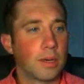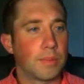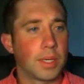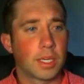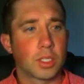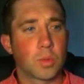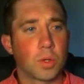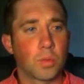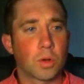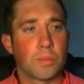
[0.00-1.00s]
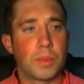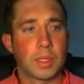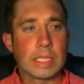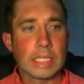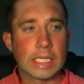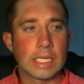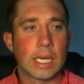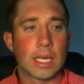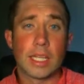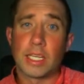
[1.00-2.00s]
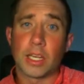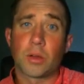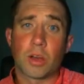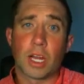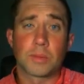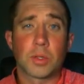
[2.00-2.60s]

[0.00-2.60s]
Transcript: because when we're building the dendrogram,